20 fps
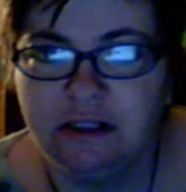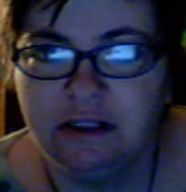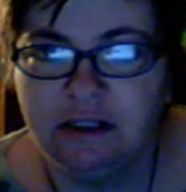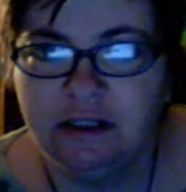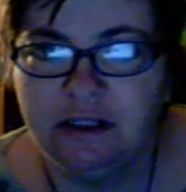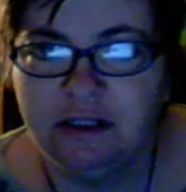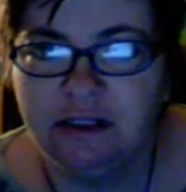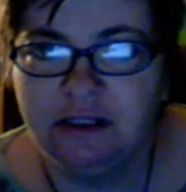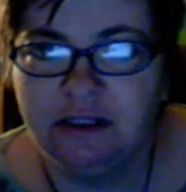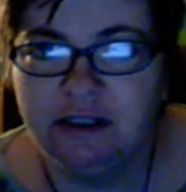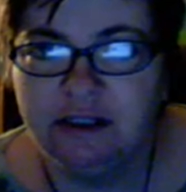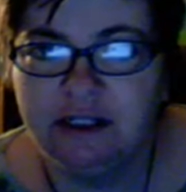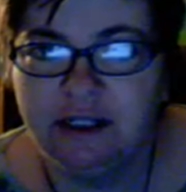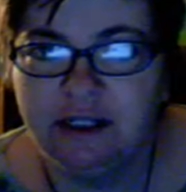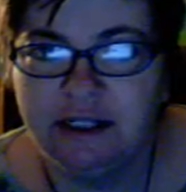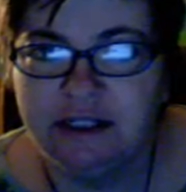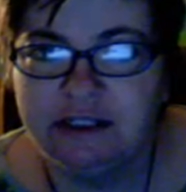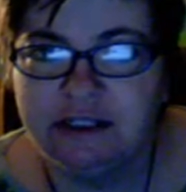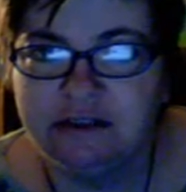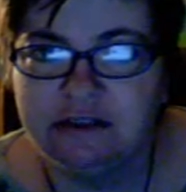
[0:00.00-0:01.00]
And then you
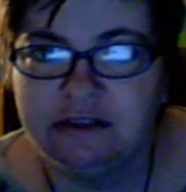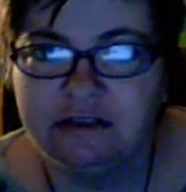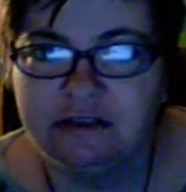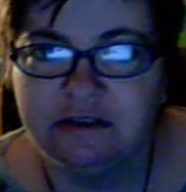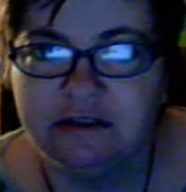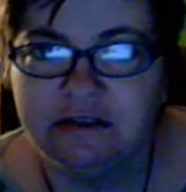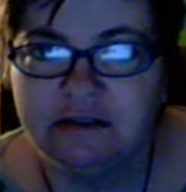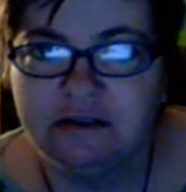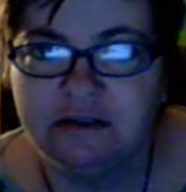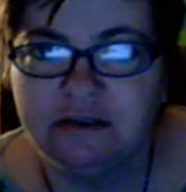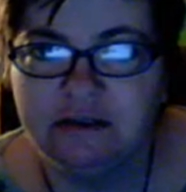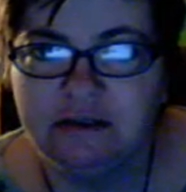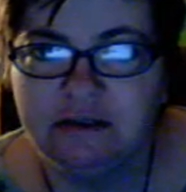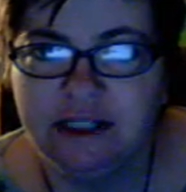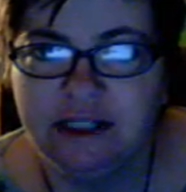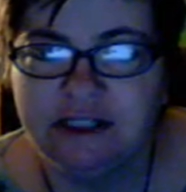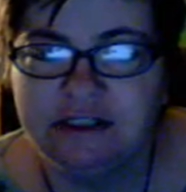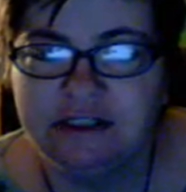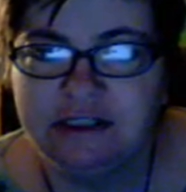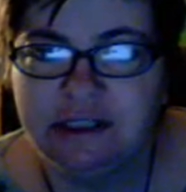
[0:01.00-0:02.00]
guys
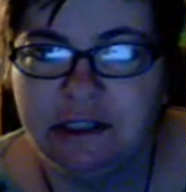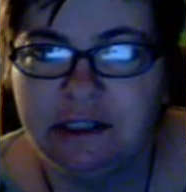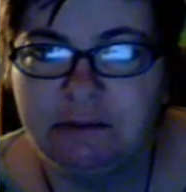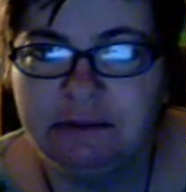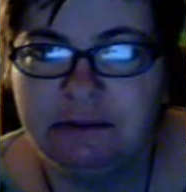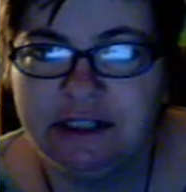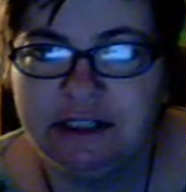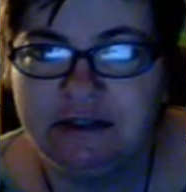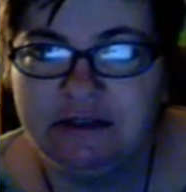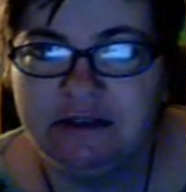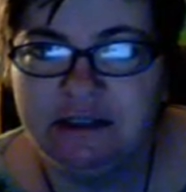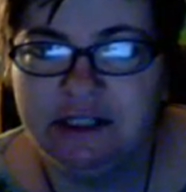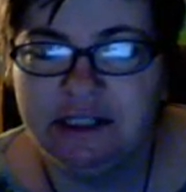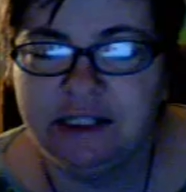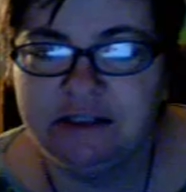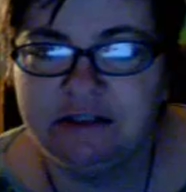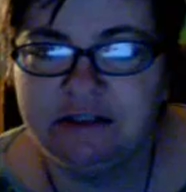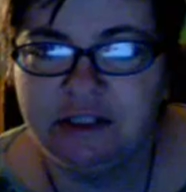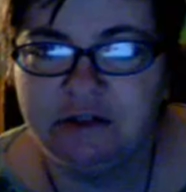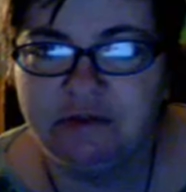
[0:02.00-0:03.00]
let us down because you
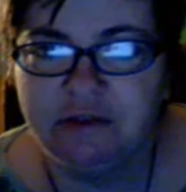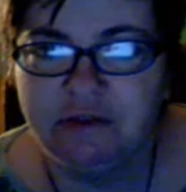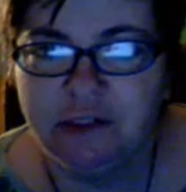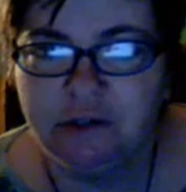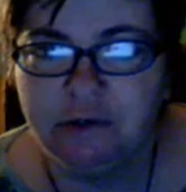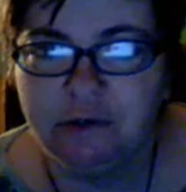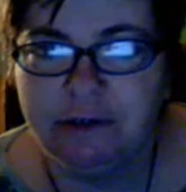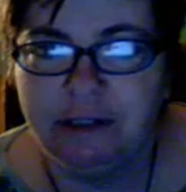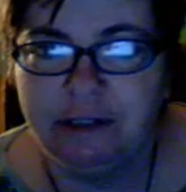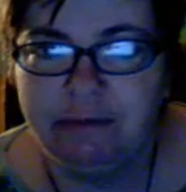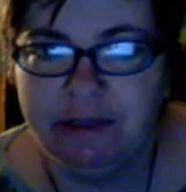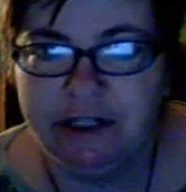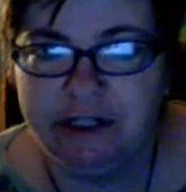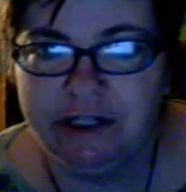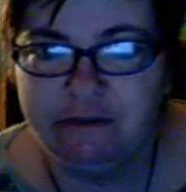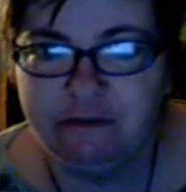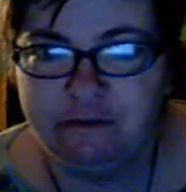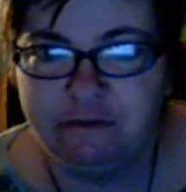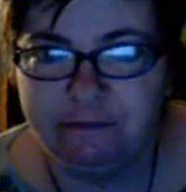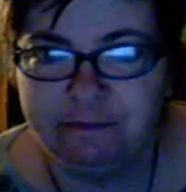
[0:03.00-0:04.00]
guys don't know about MAV.